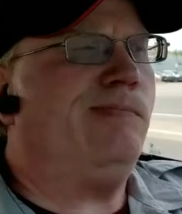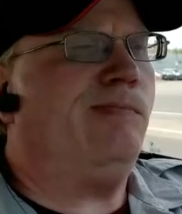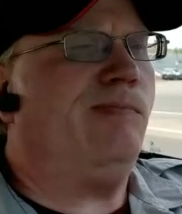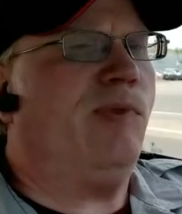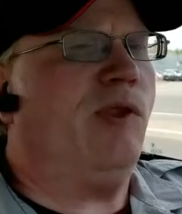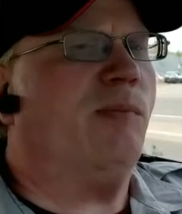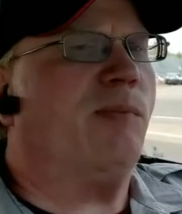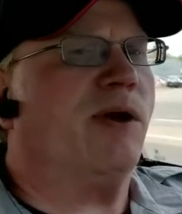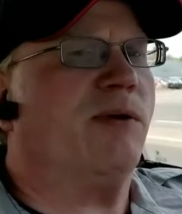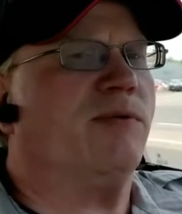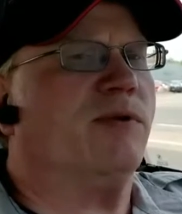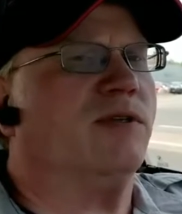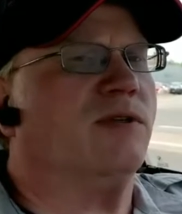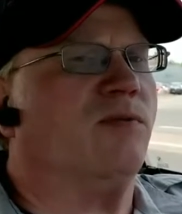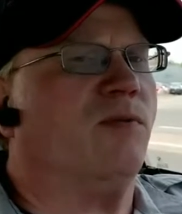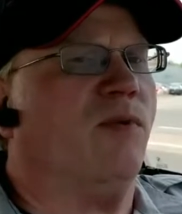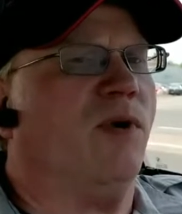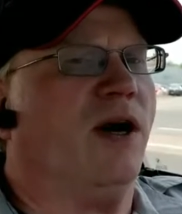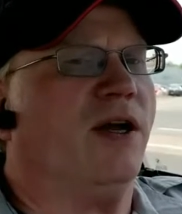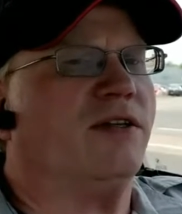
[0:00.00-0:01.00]
Nobody was
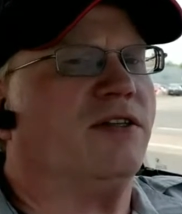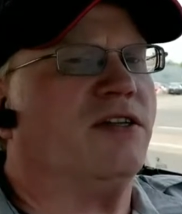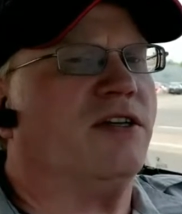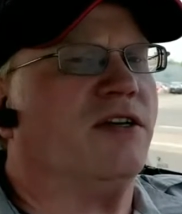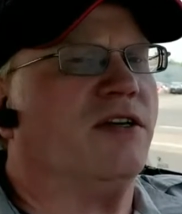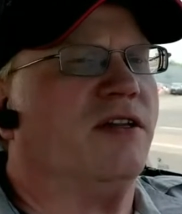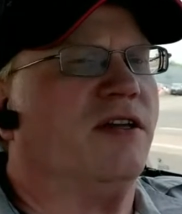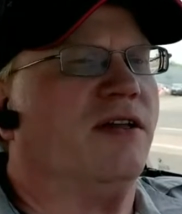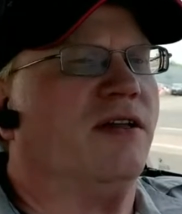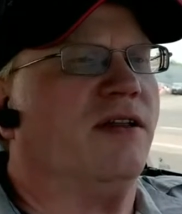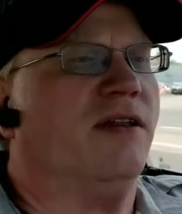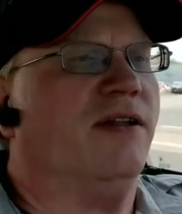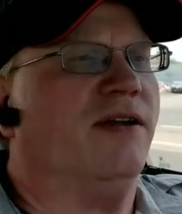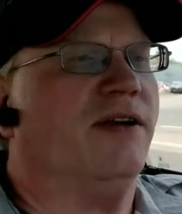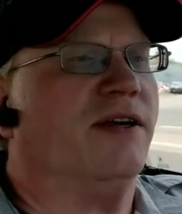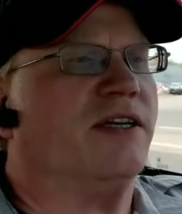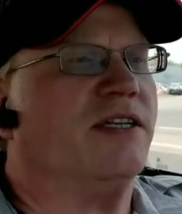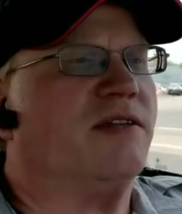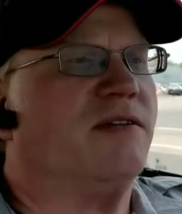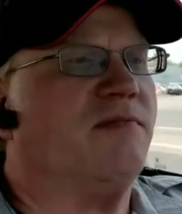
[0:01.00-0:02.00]
watching the
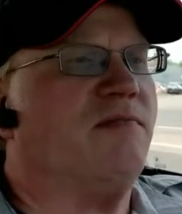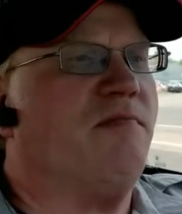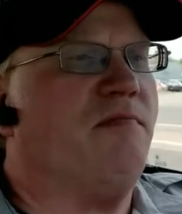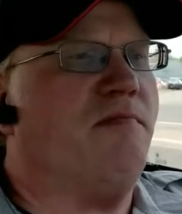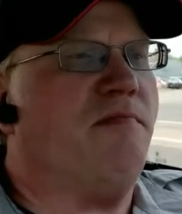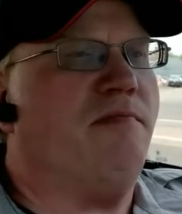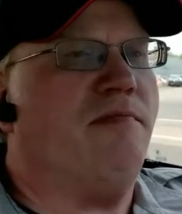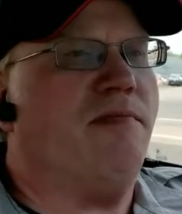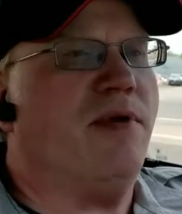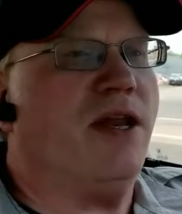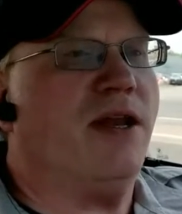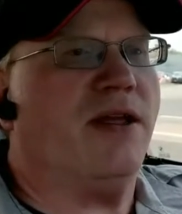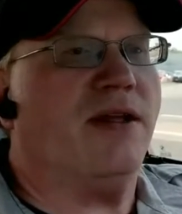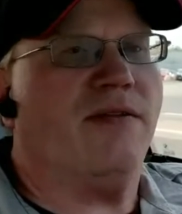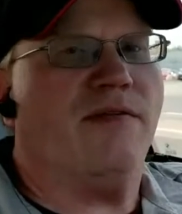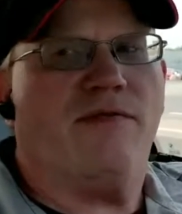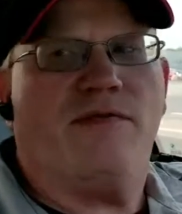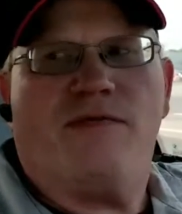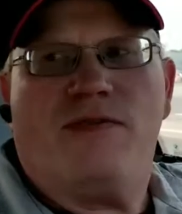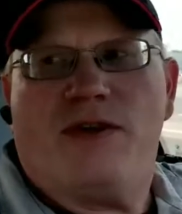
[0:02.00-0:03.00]
Linux Minute
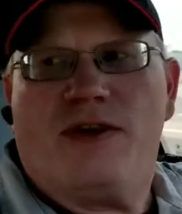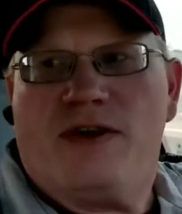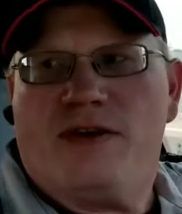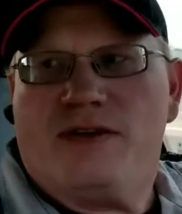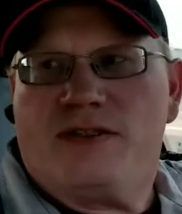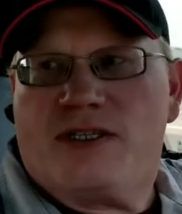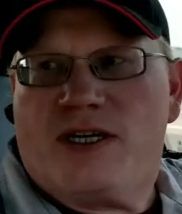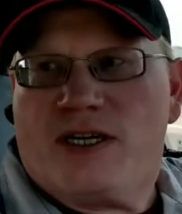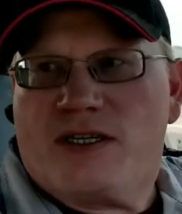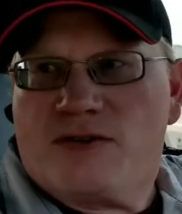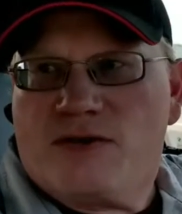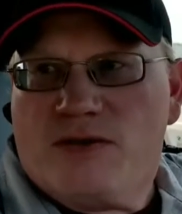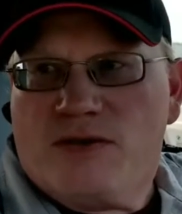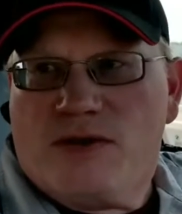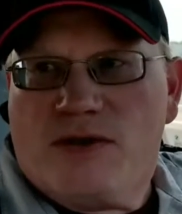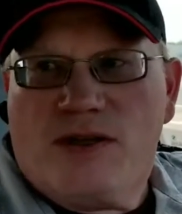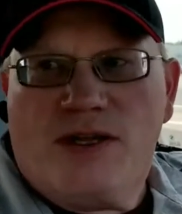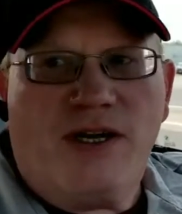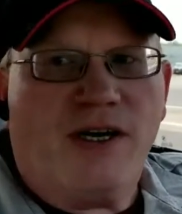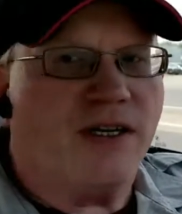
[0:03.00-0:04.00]
videos, the actual
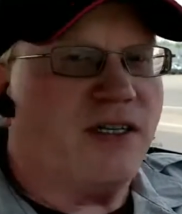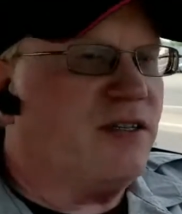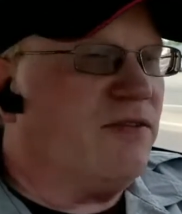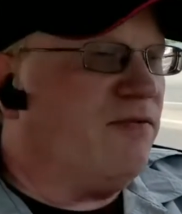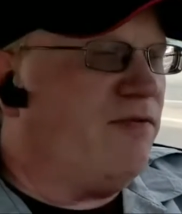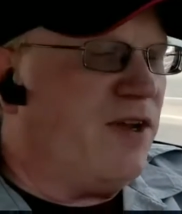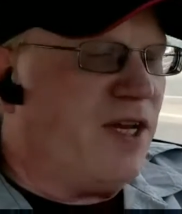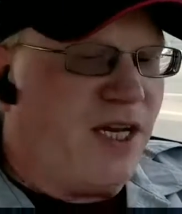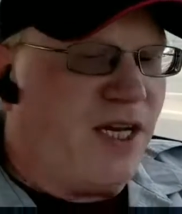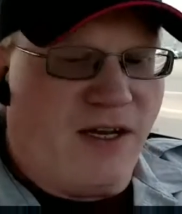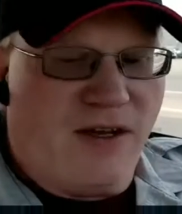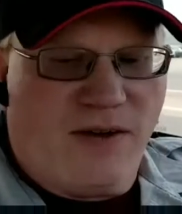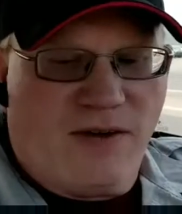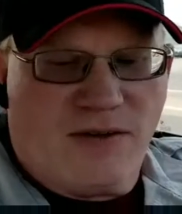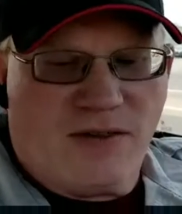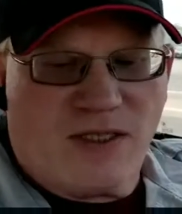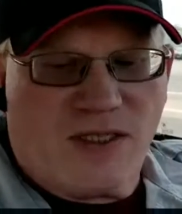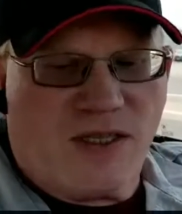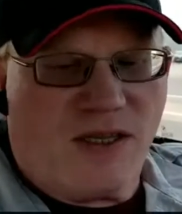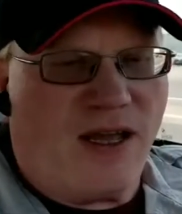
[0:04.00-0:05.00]
Linux
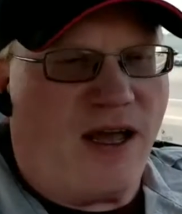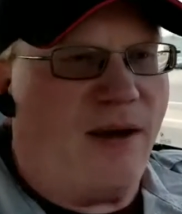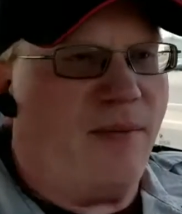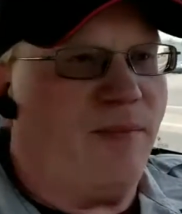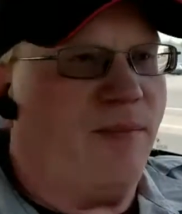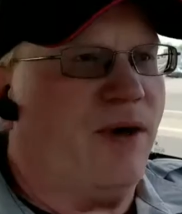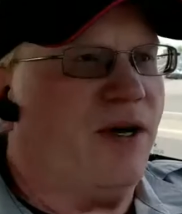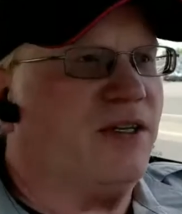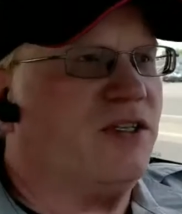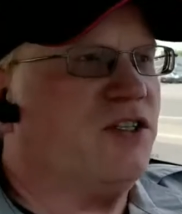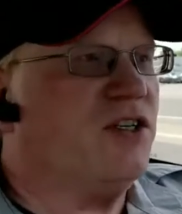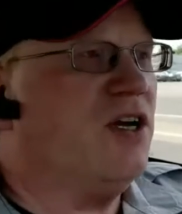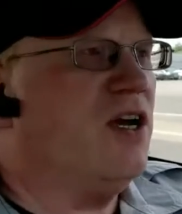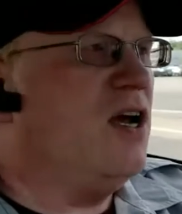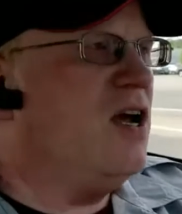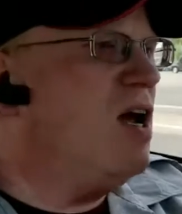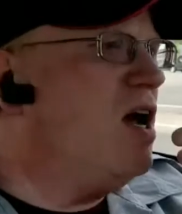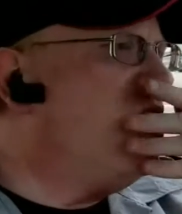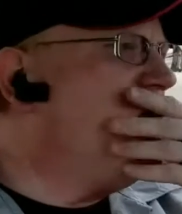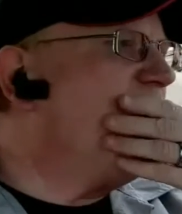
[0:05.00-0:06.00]
videos that much.
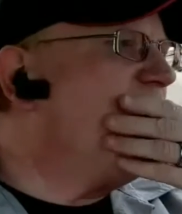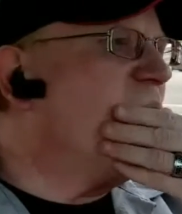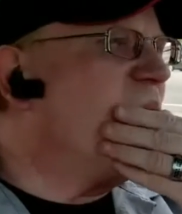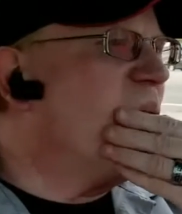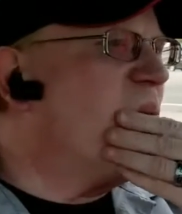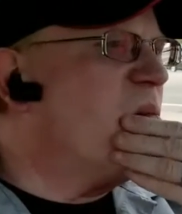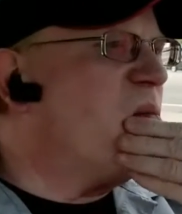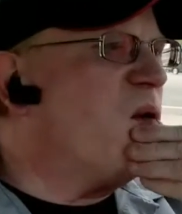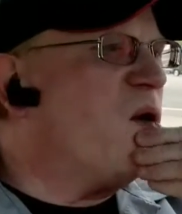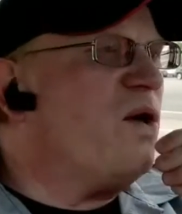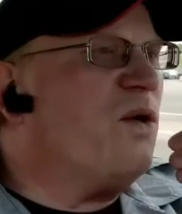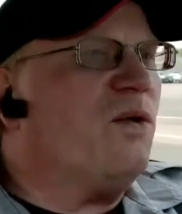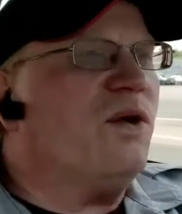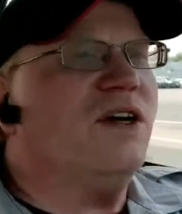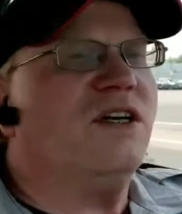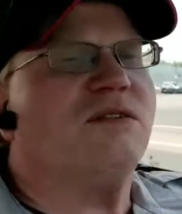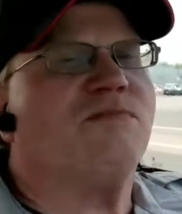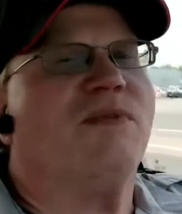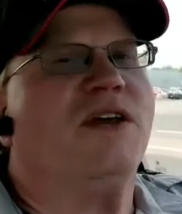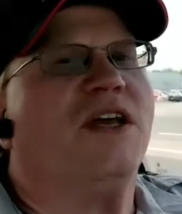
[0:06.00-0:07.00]
What
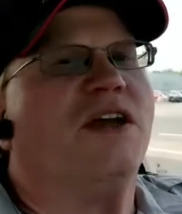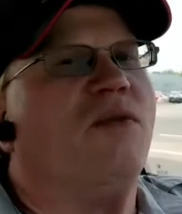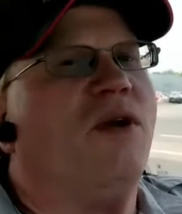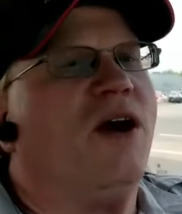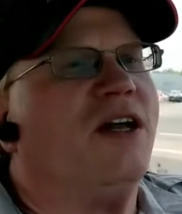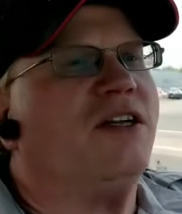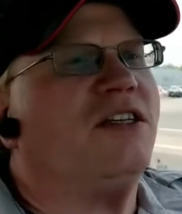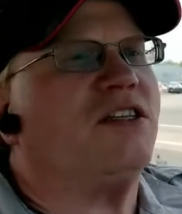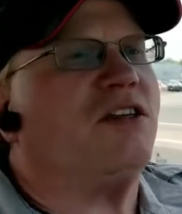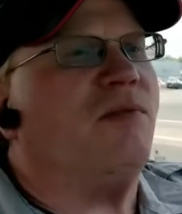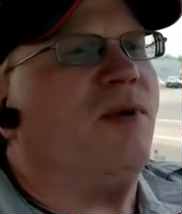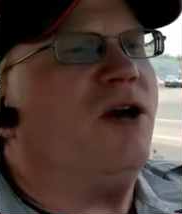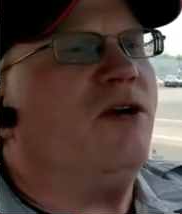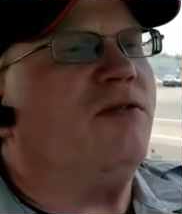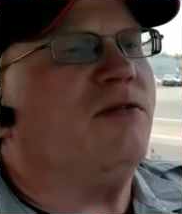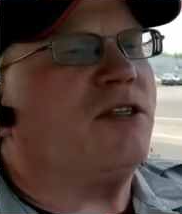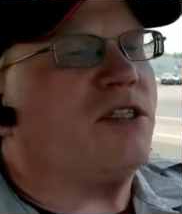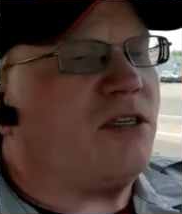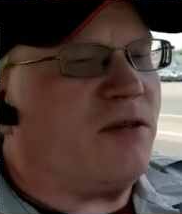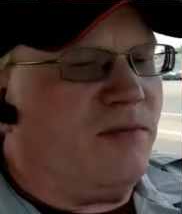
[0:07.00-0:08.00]
was being watched the
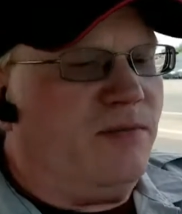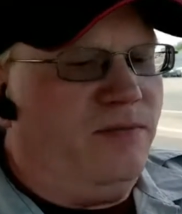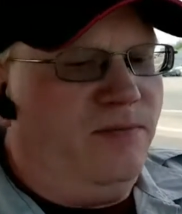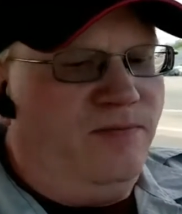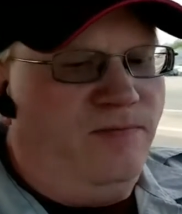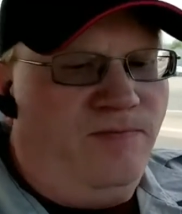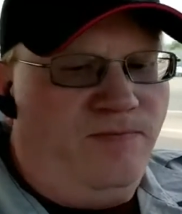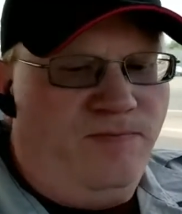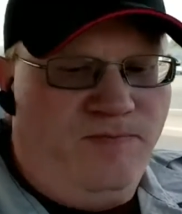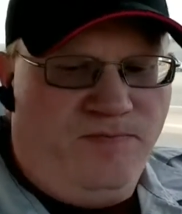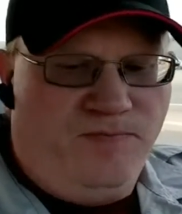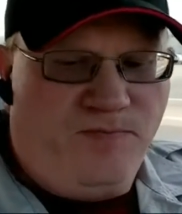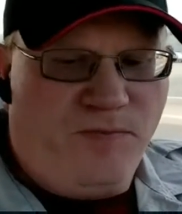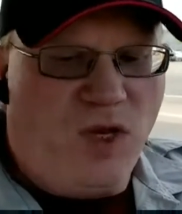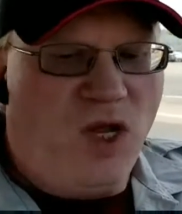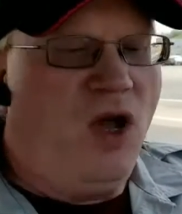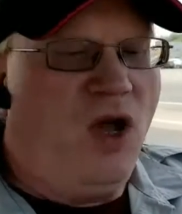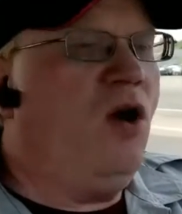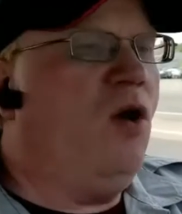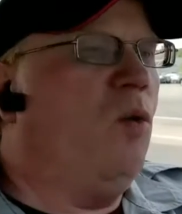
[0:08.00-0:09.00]
most
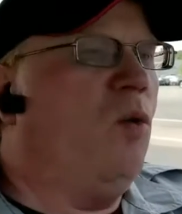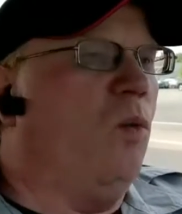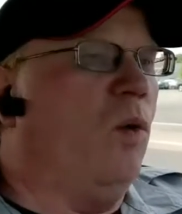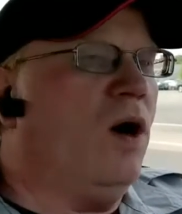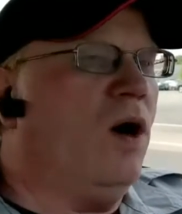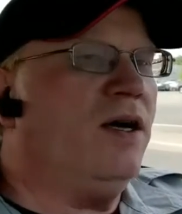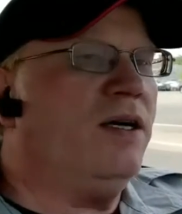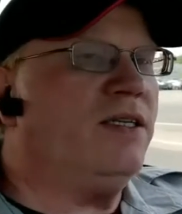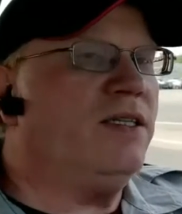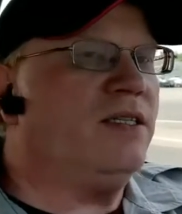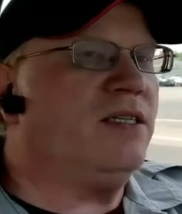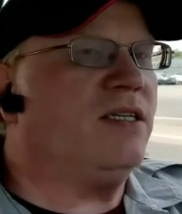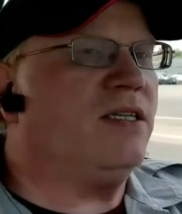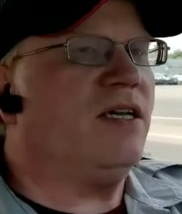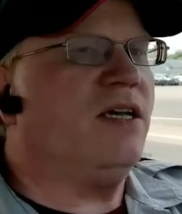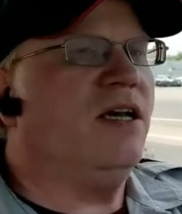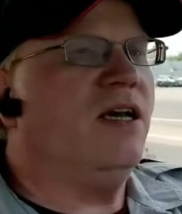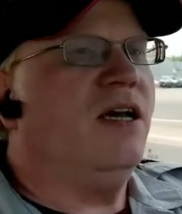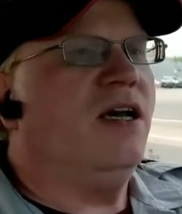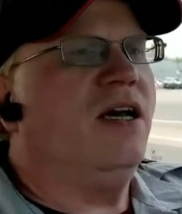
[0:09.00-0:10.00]
was
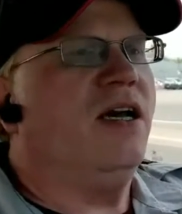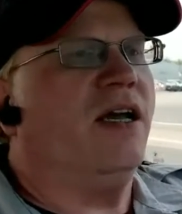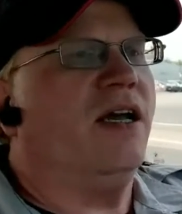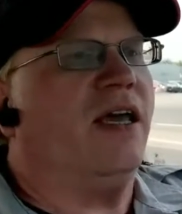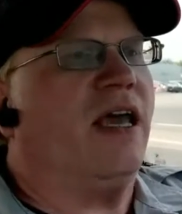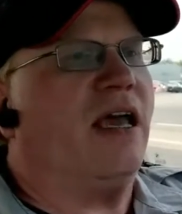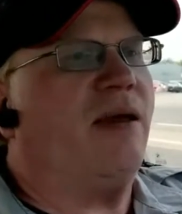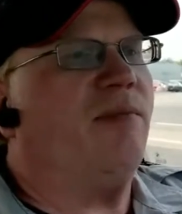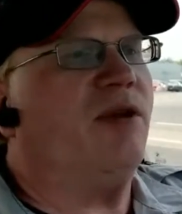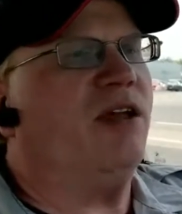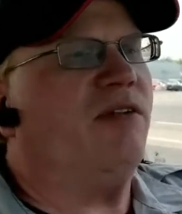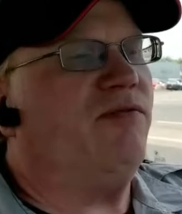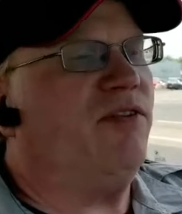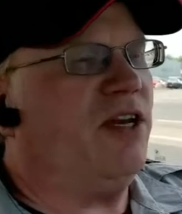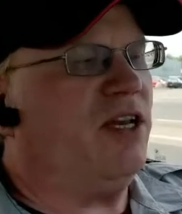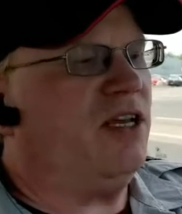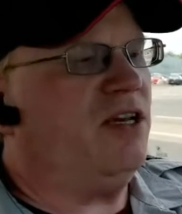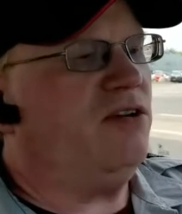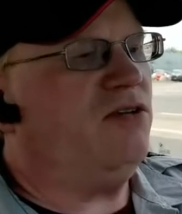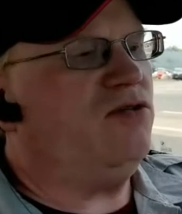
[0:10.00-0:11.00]
gaming
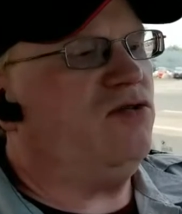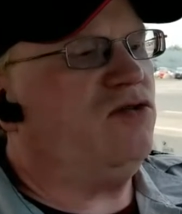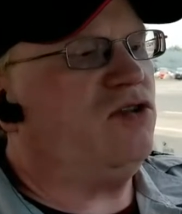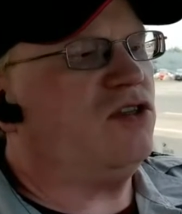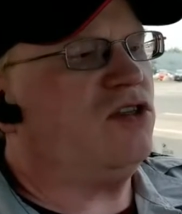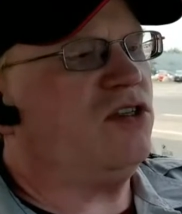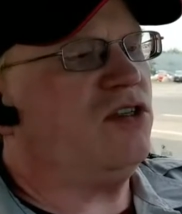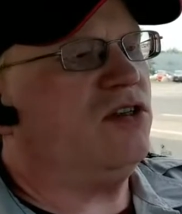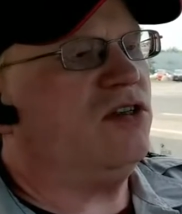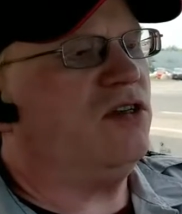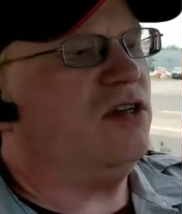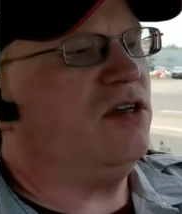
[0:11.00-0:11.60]
videos.